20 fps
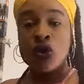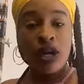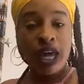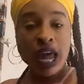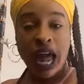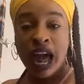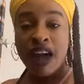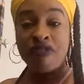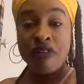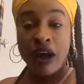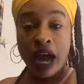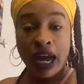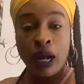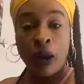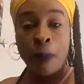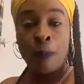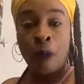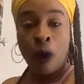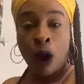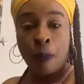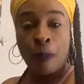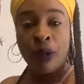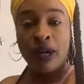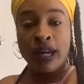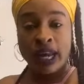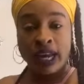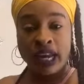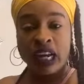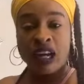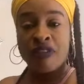You can't find a
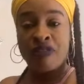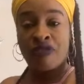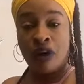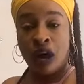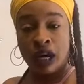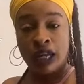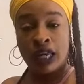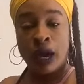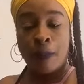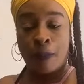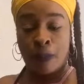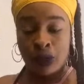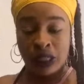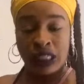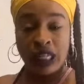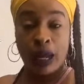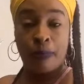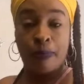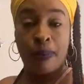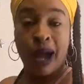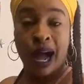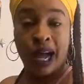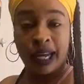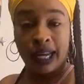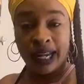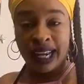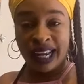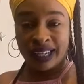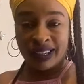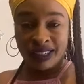proper nigga to fuck your pussy and
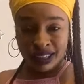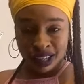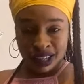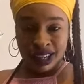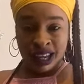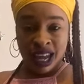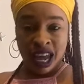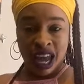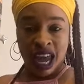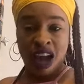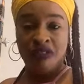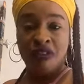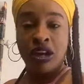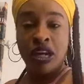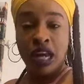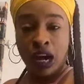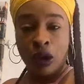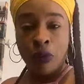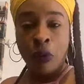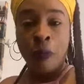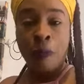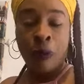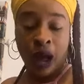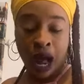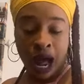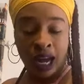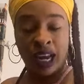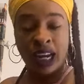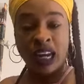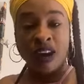park in it. Every nigga would
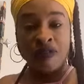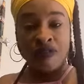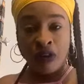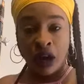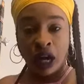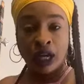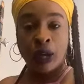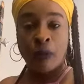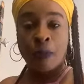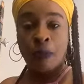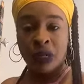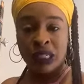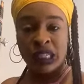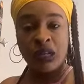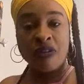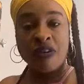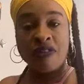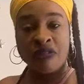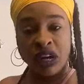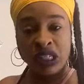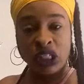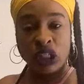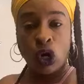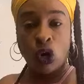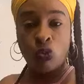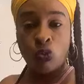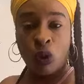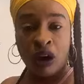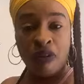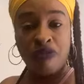park in your fucking pussy
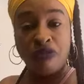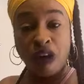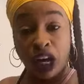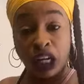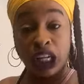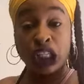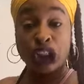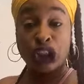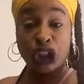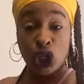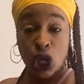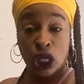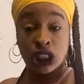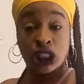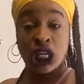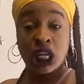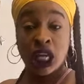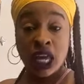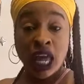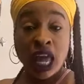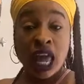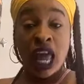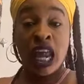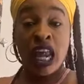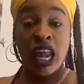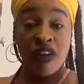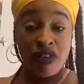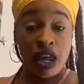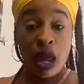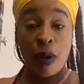replacing it one fucking shot
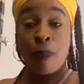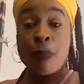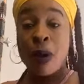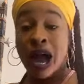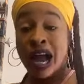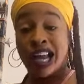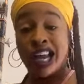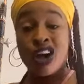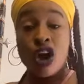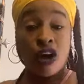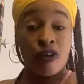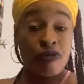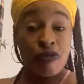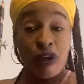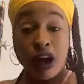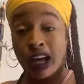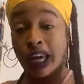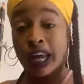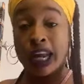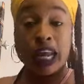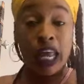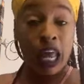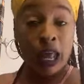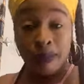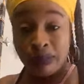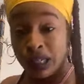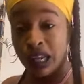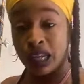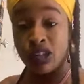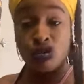and leaving your parking lot fucking
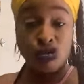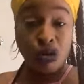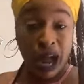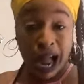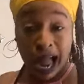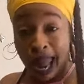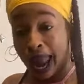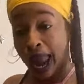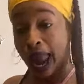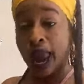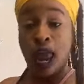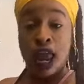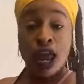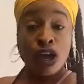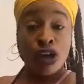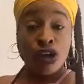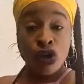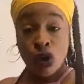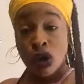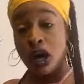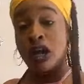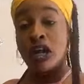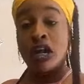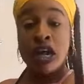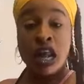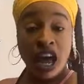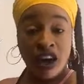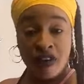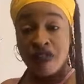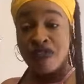empty and dry. You
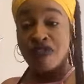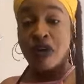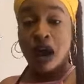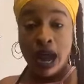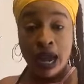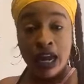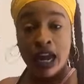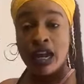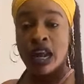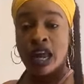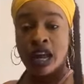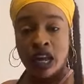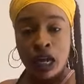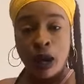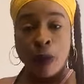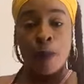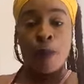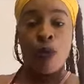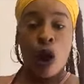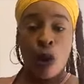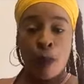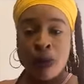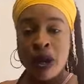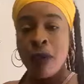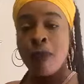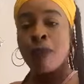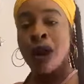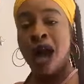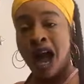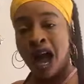could never find a nigga to
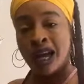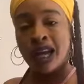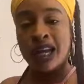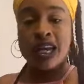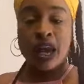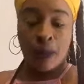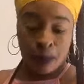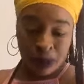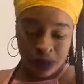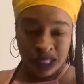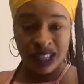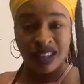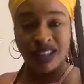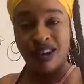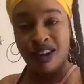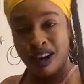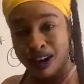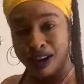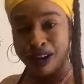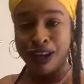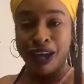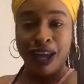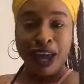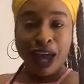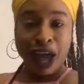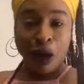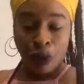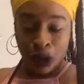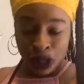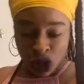properly park in your pussy, girl.
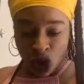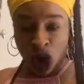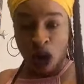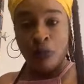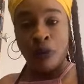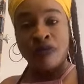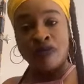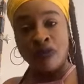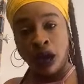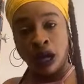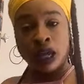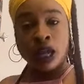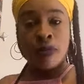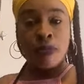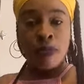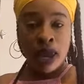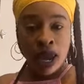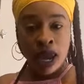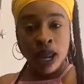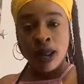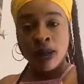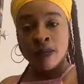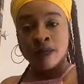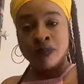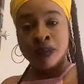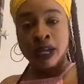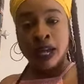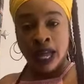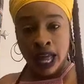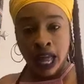I want to talk with fucking me.
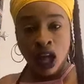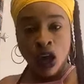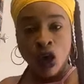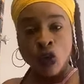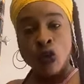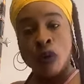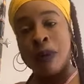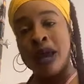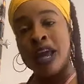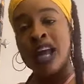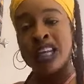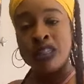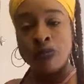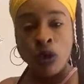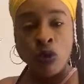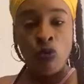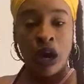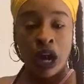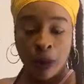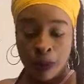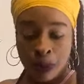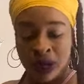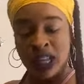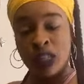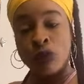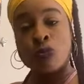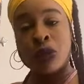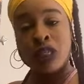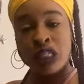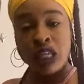Huh? When my husband run up
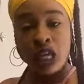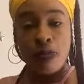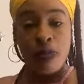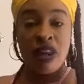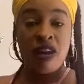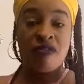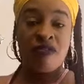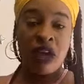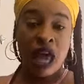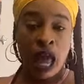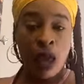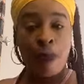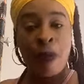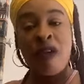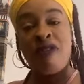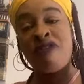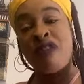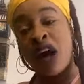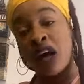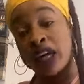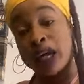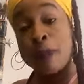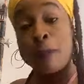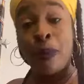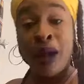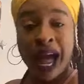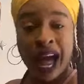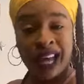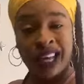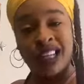in this pussy, he meet a VIP
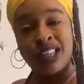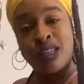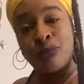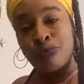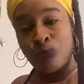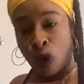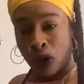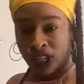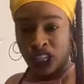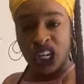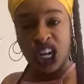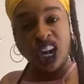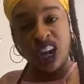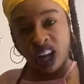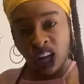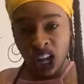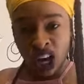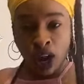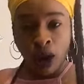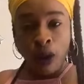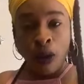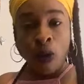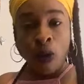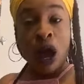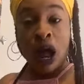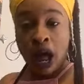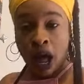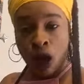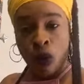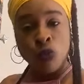fucking parking spot near.
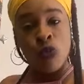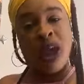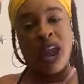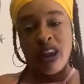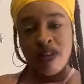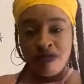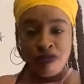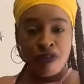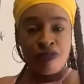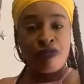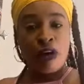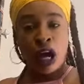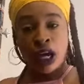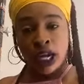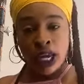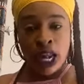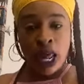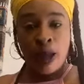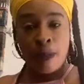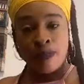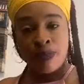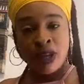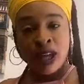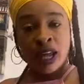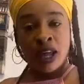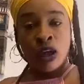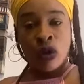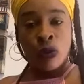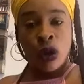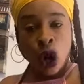Huh? Waiting for fucking him.
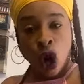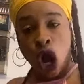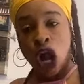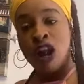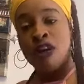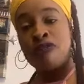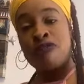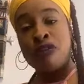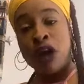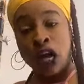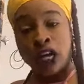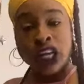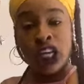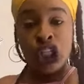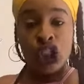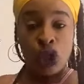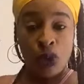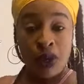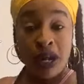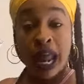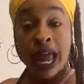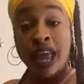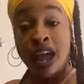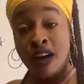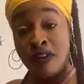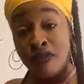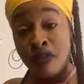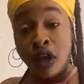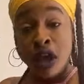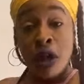With all the fucking children I
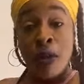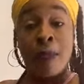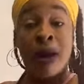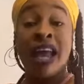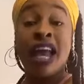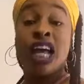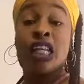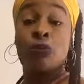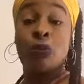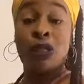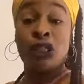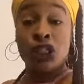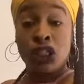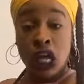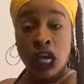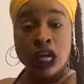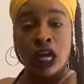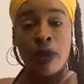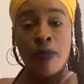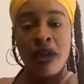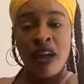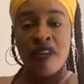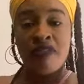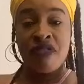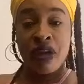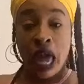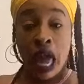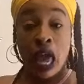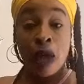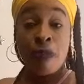have, my husband still gonna meet
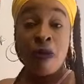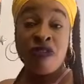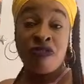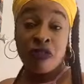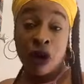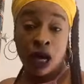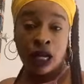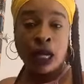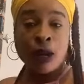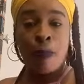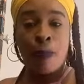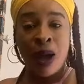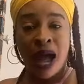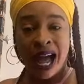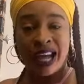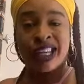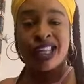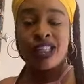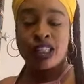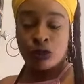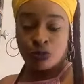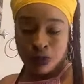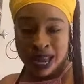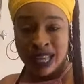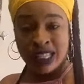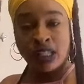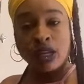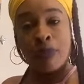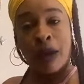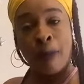a VIP fucking parking
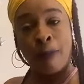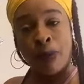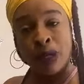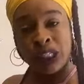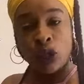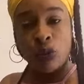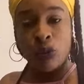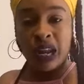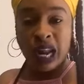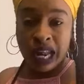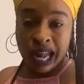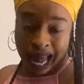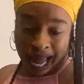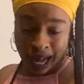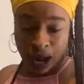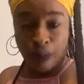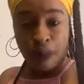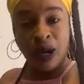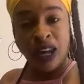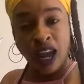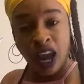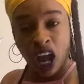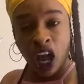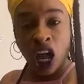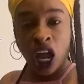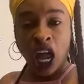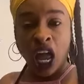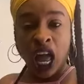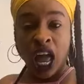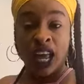space in my pussy when he line up in
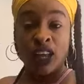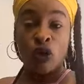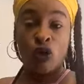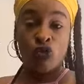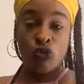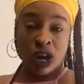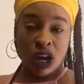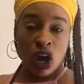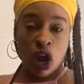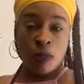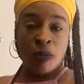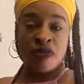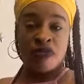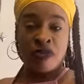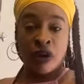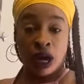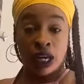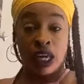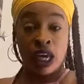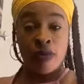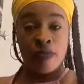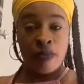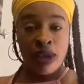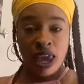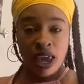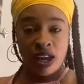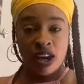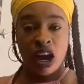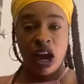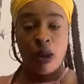here. And you run up with fucking
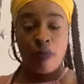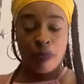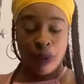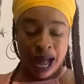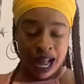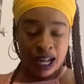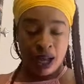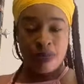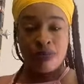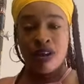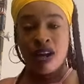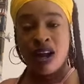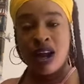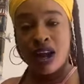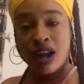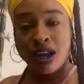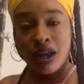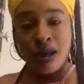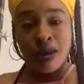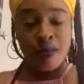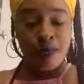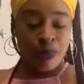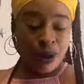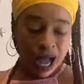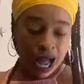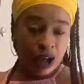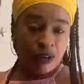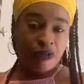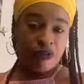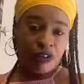me, girl, back up, girl.
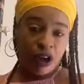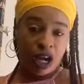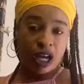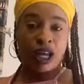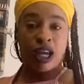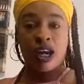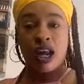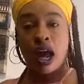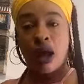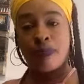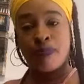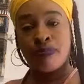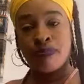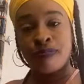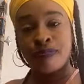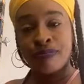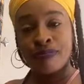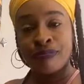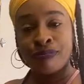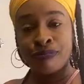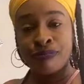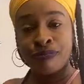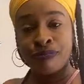Back fucking up.